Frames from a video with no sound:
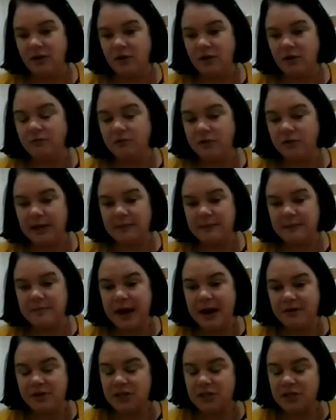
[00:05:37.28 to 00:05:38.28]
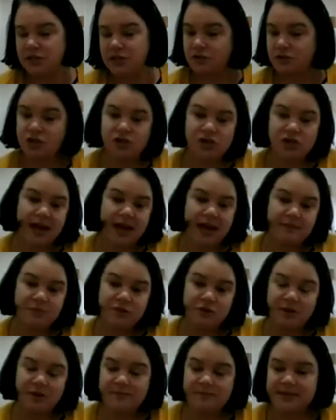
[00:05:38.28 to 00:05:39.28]
feel embarrassed or ashamed
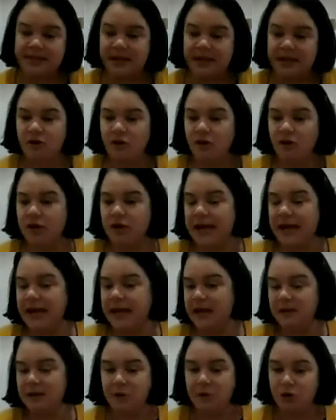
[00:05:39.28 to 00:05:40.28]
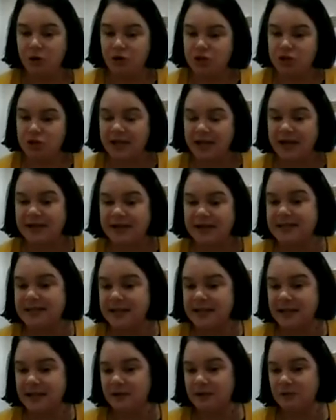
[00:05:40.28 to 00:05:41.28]
or upset on any emotion that is
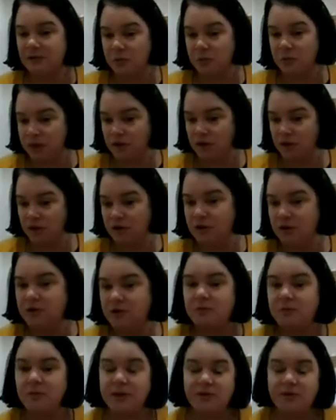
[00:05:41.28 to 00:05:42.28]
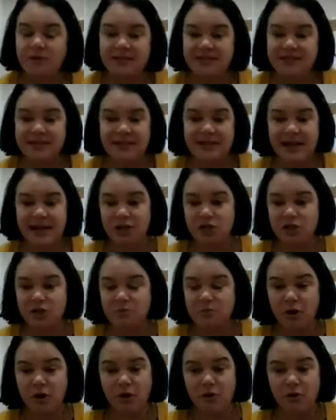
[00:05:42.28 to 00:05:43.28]
sitting with you, whether it's today,
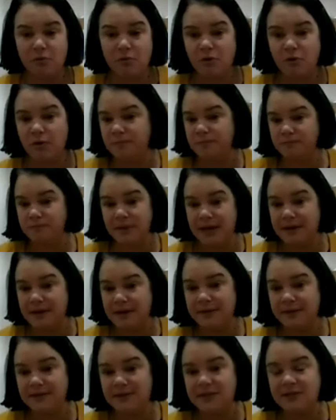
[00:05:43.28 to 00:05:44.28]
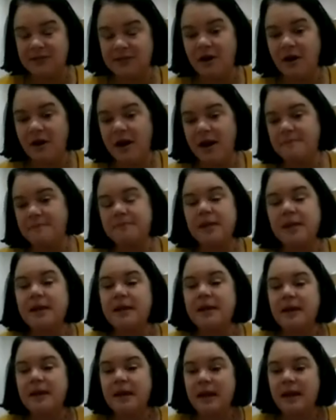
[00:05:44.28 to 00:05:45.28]
tomorrow, or in a month's time.
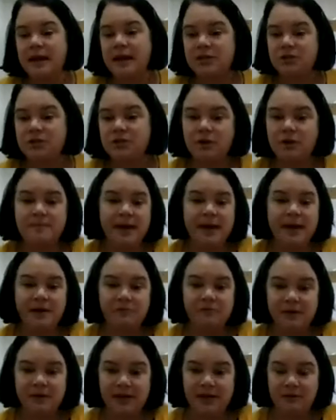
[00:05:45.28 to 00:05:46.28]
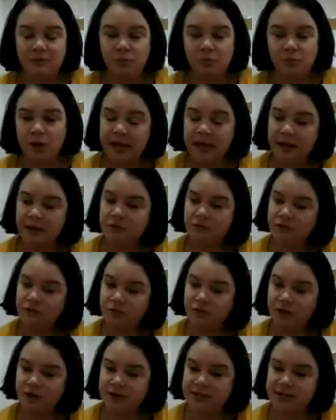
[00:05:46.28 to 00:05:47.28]
It's all about really working
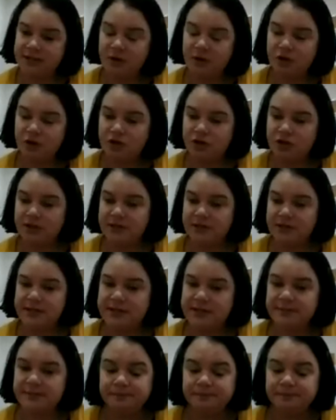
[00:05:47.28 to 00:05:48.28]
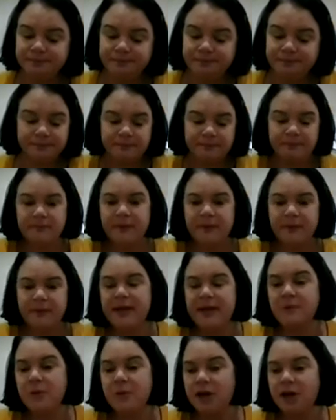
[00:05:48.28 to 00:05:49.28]
through those emotions.
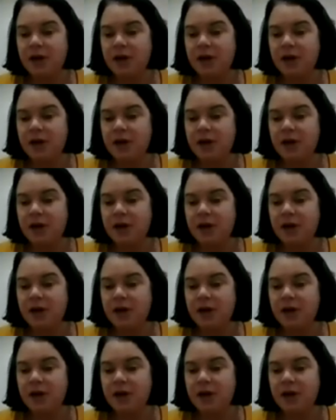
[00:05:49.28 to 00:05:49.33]
Now, what I'd